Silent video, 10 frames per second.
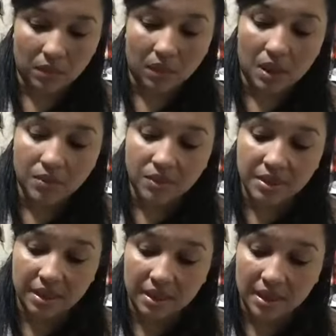I would
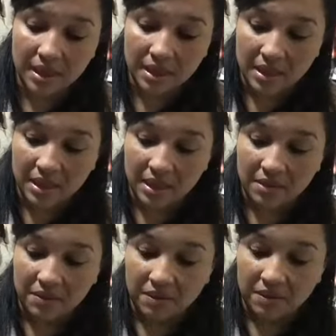say that
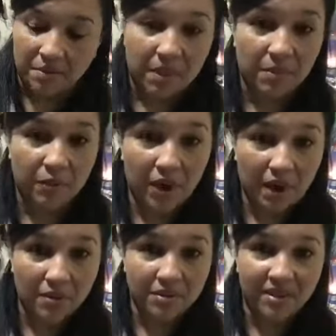be
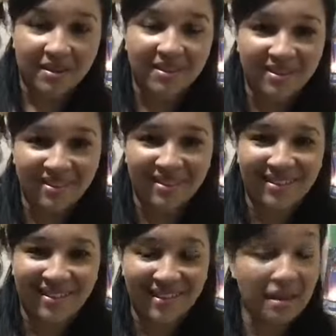proud
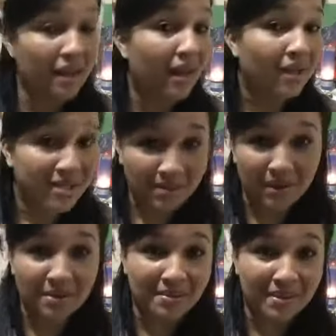in some
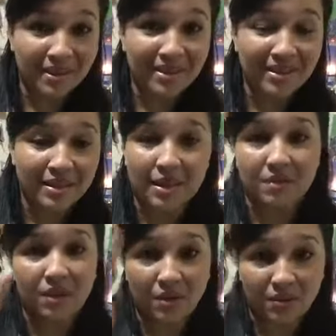kind of way that
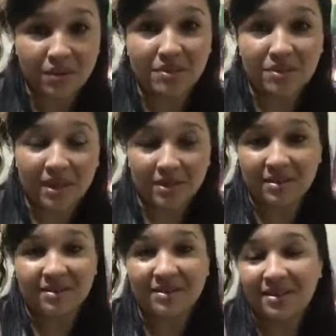you're going through that,
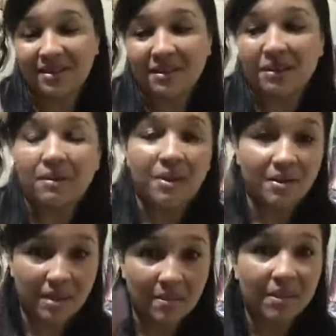
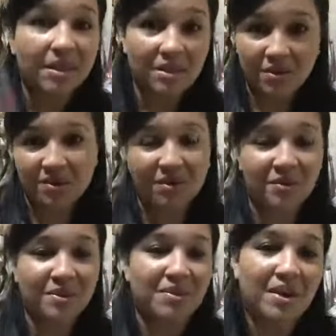because that means that you're
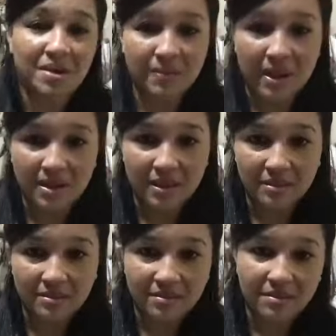growing, you're expanding.
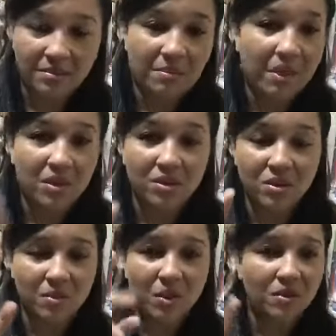Big or
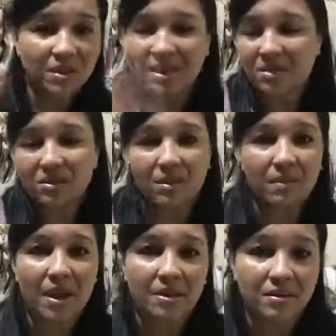small, that doesn't
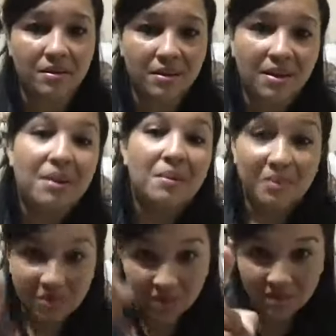matter,
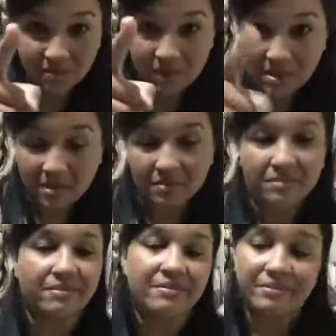but you're expanding.
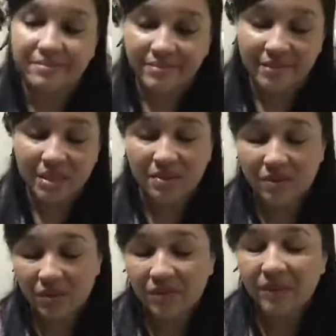So if
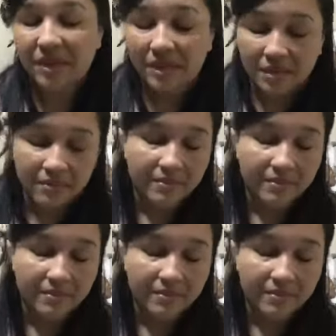you're feeling it,